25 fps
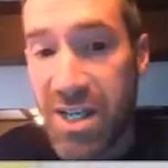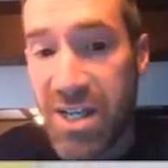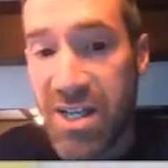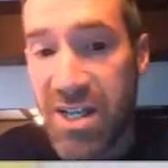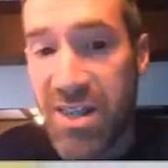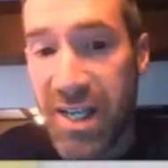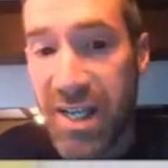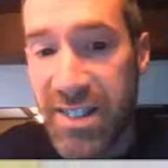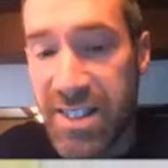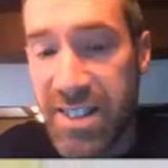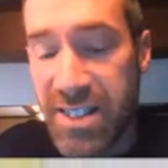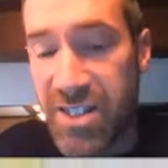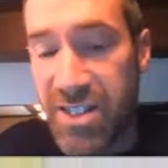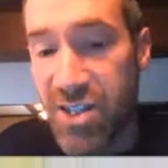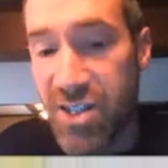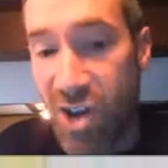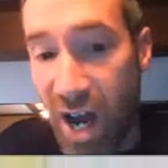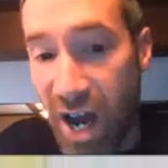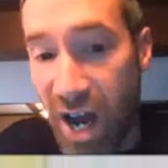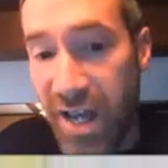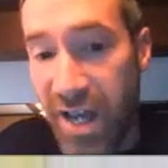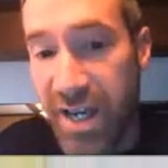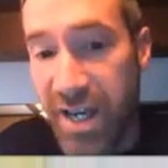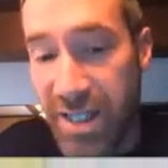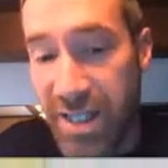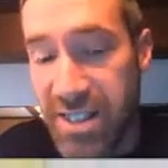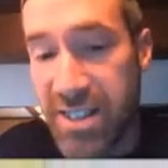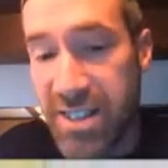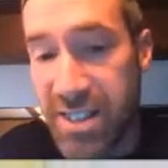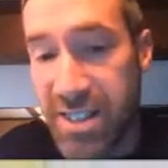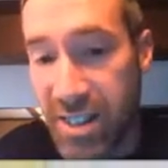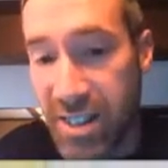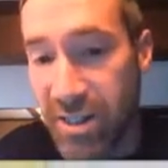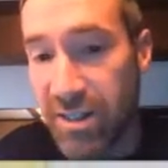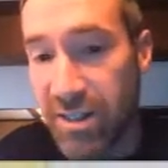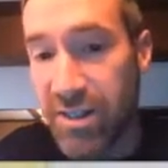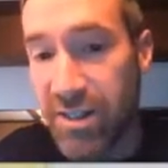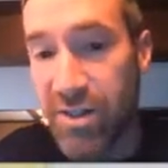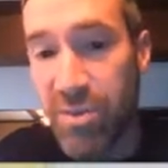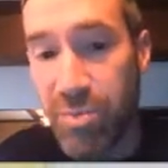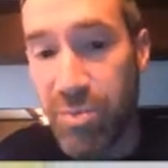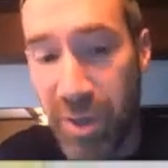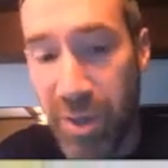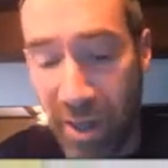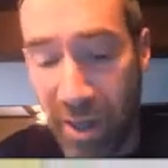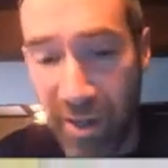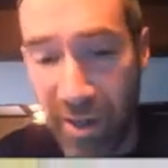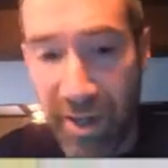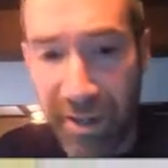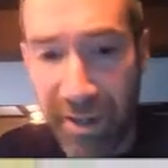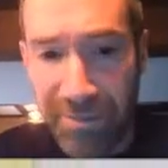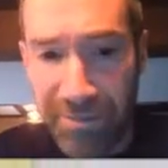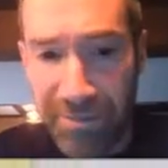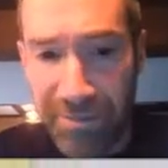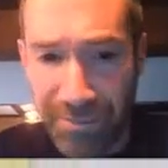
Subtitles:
that's not necessarily the period.